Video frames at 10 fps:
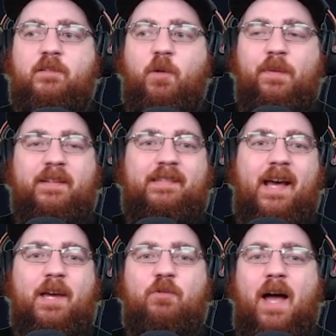So in the
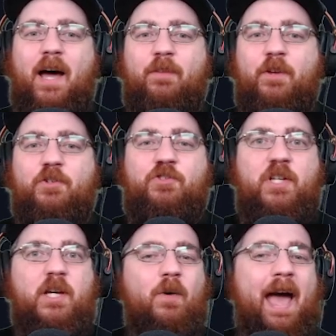second round, there's
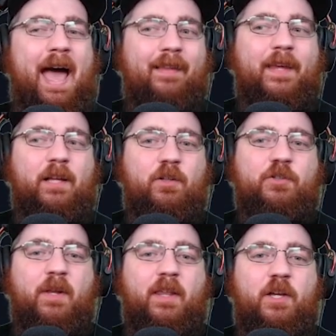Gio Alley, who looks
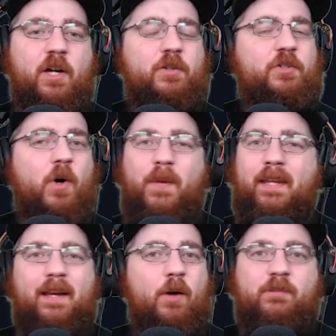really good. Don't
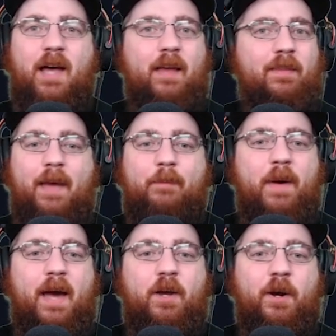need an outside
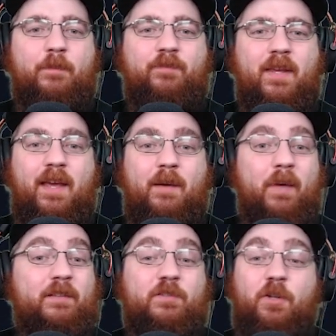linebacker.
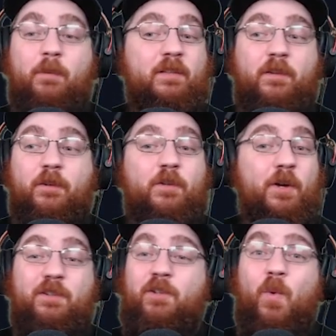Mike Sermons looks
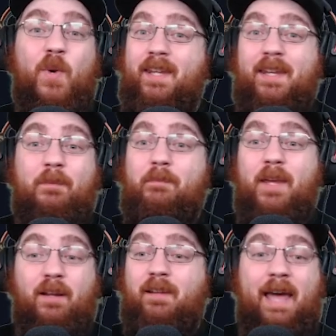good. Don't really need a
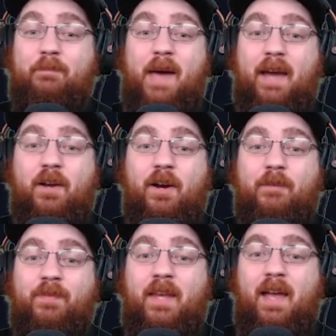middle linebacker.
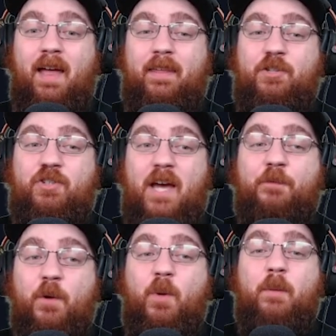And then
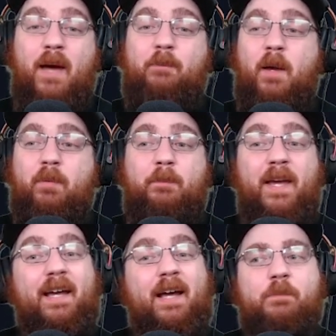Jeffrey, we might be able to
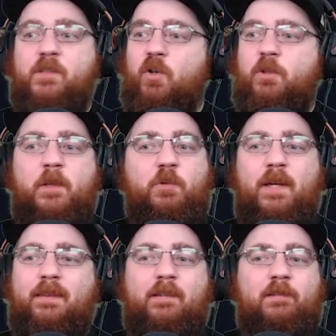pick up. So it's
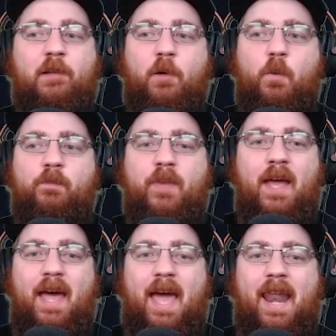between these two.
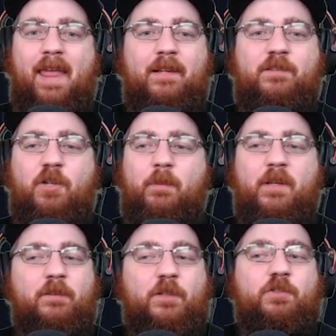And I think Sermons
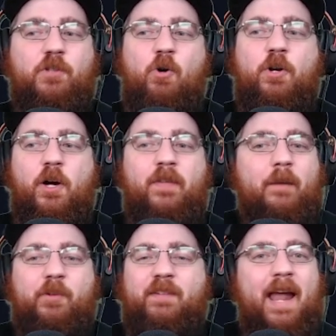looks so good that
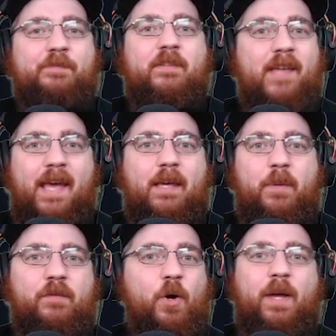I'm just going to have to take him,
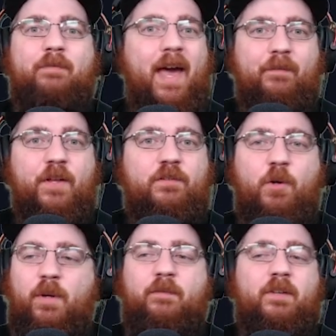even though we have Evans, though
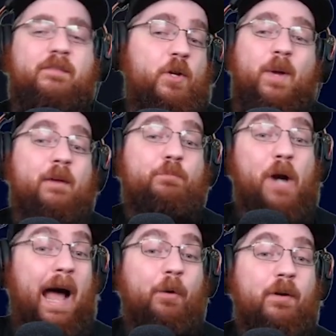we have, even though we have
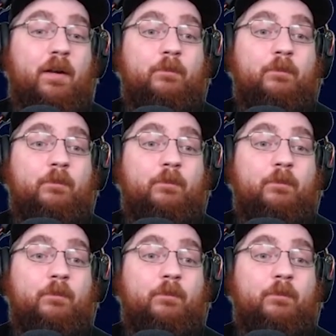Brown.